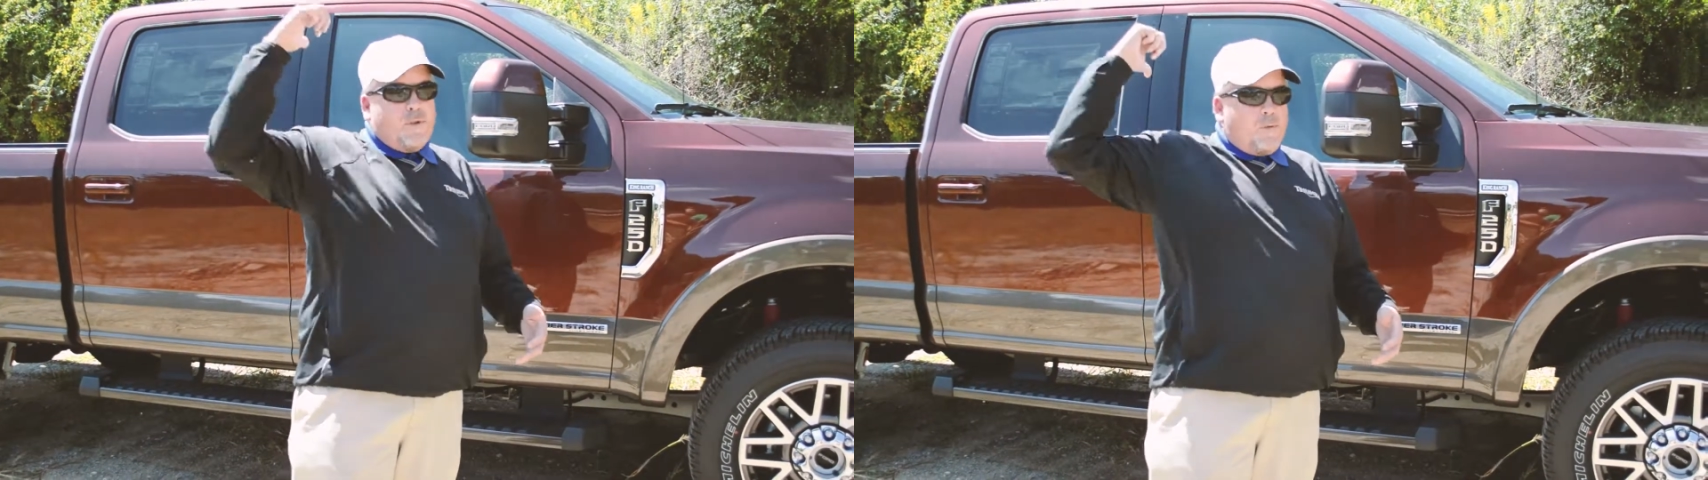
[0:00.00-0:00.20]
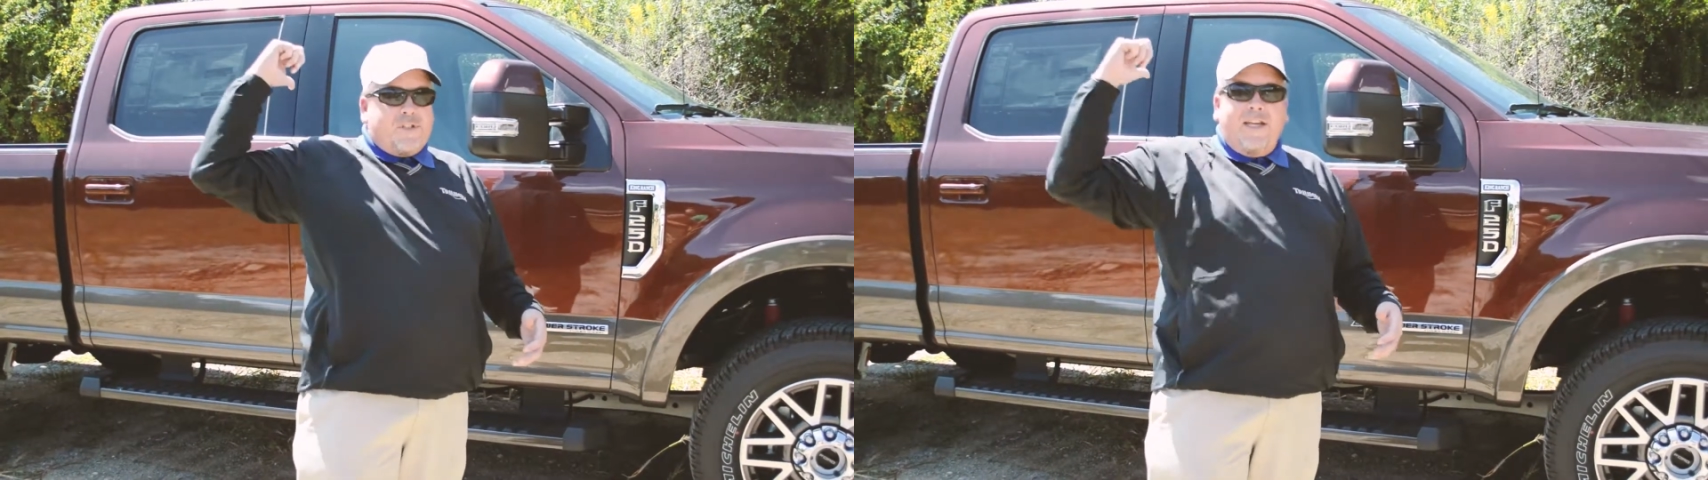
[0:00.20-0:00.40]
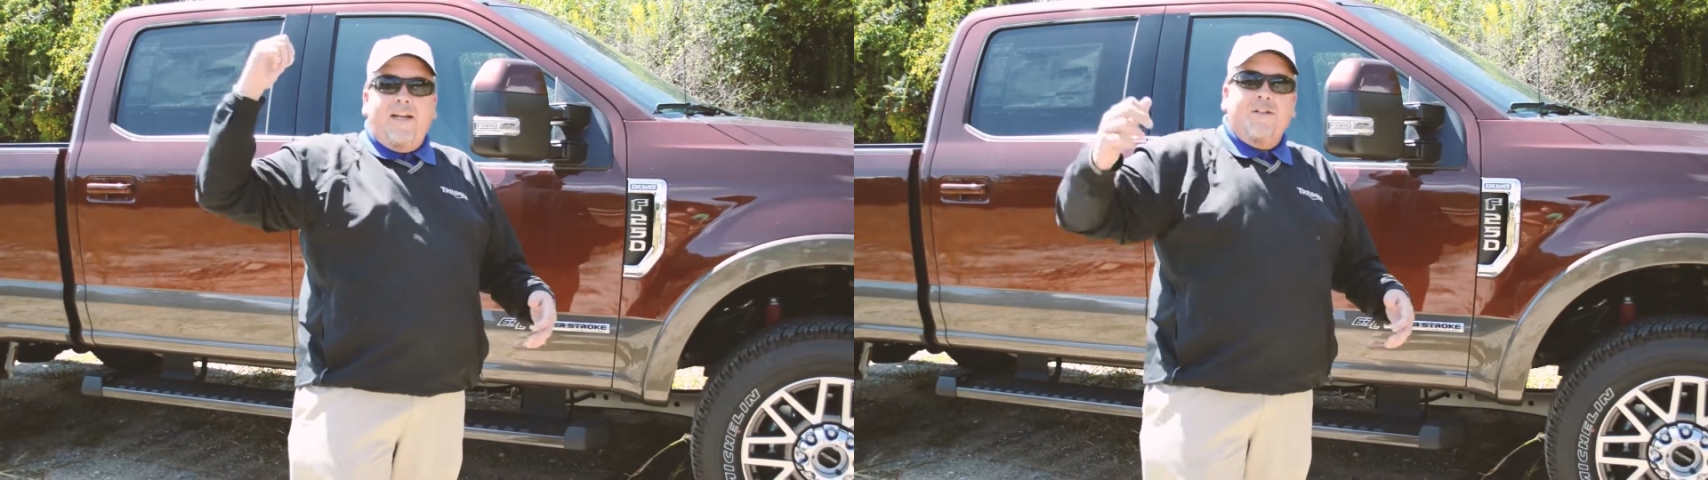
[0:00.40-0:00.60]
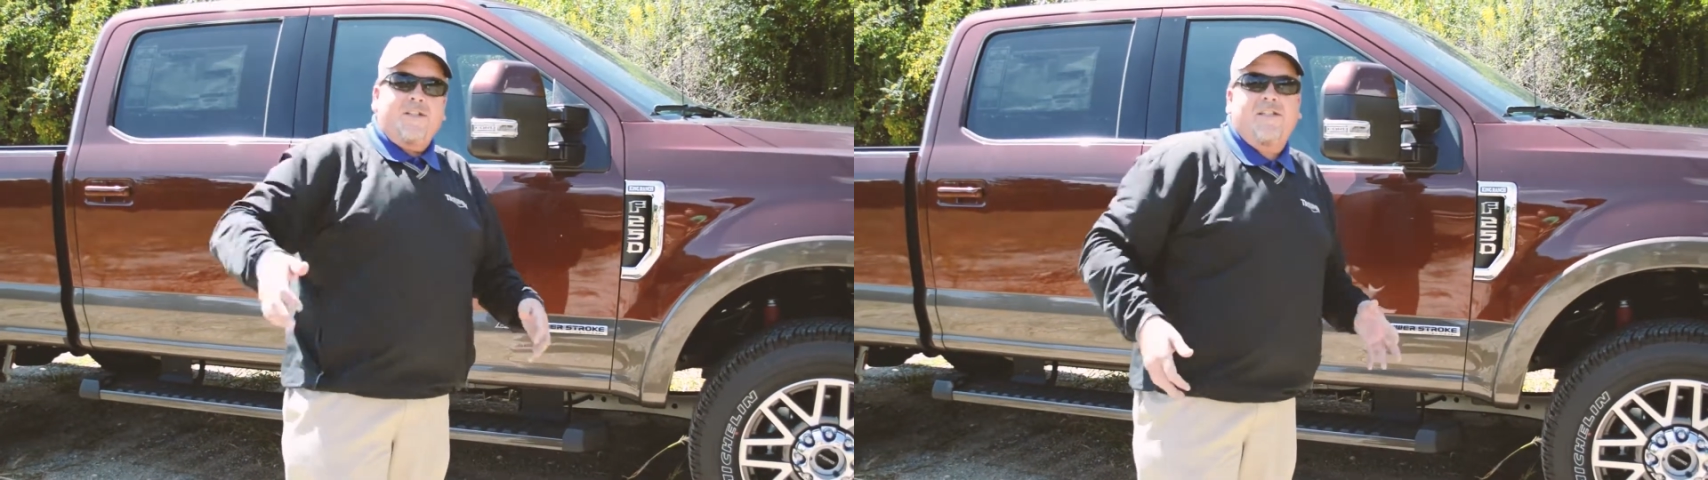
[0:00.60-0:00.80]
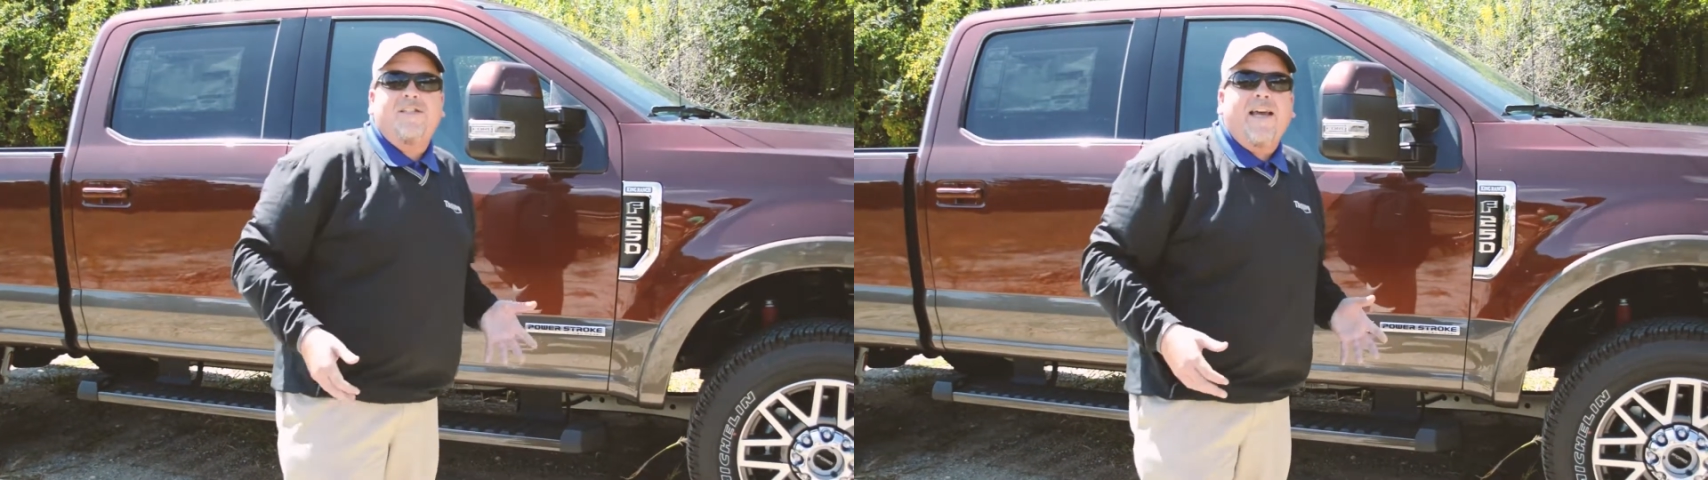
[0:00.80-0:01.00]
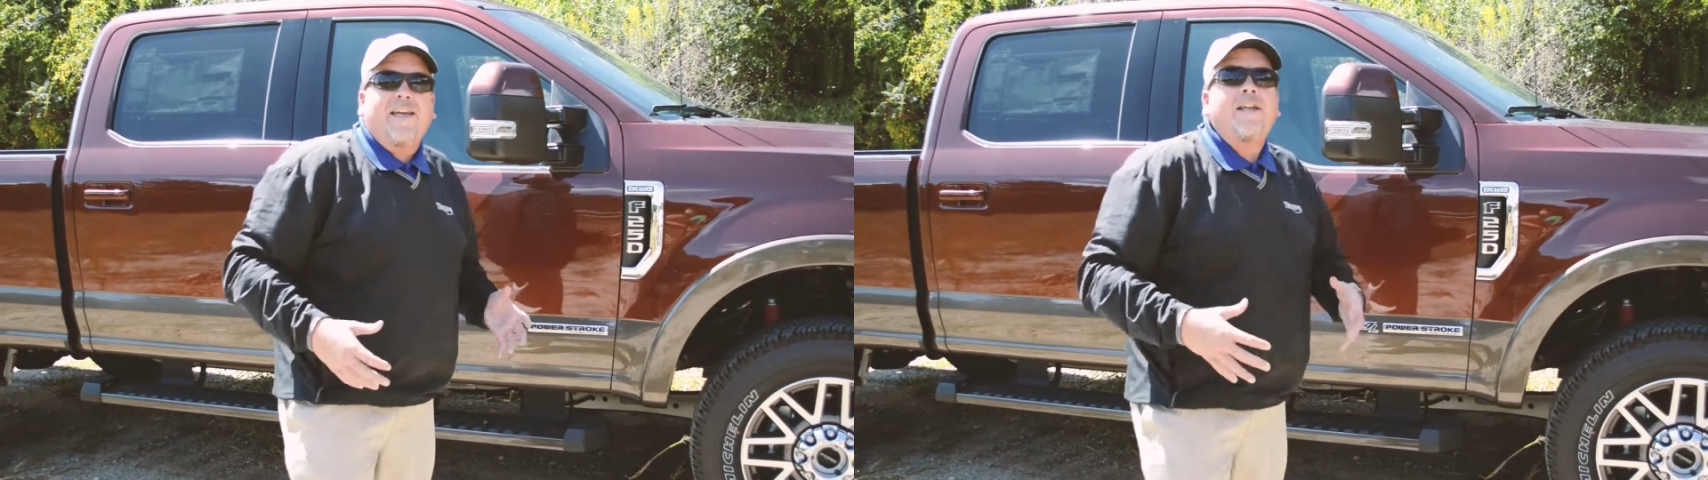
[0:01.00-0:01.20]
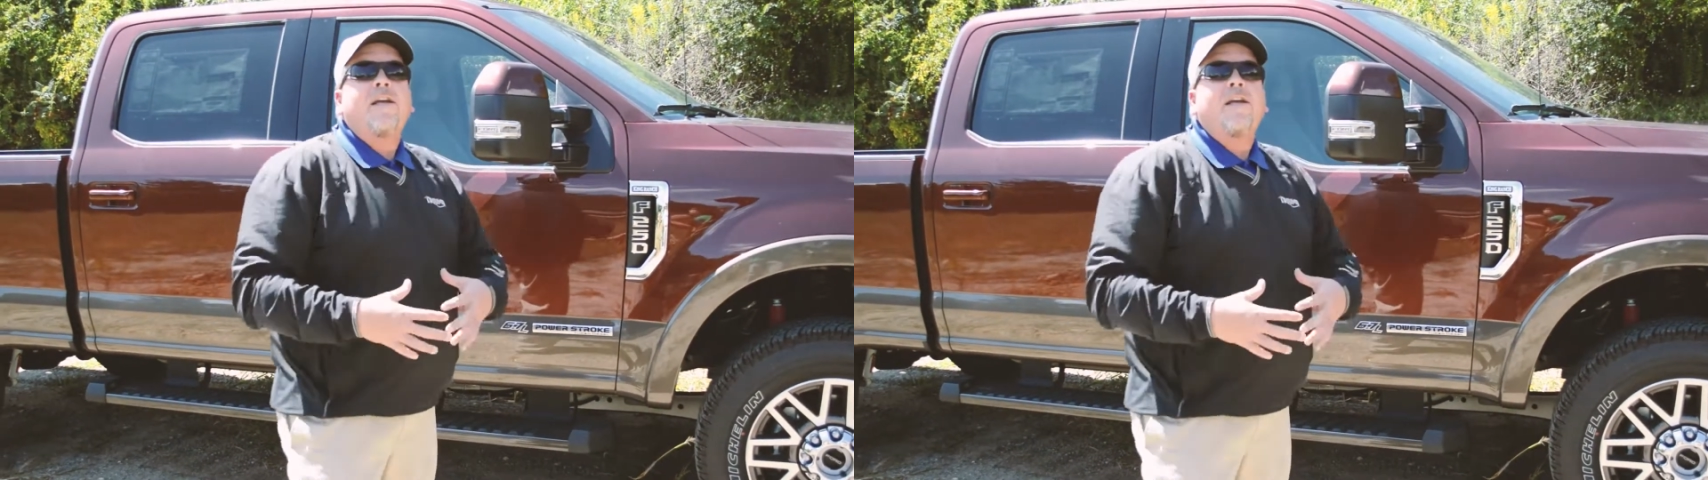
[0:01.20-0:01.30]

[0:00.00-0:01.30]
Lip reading: which we'll see here in just a second,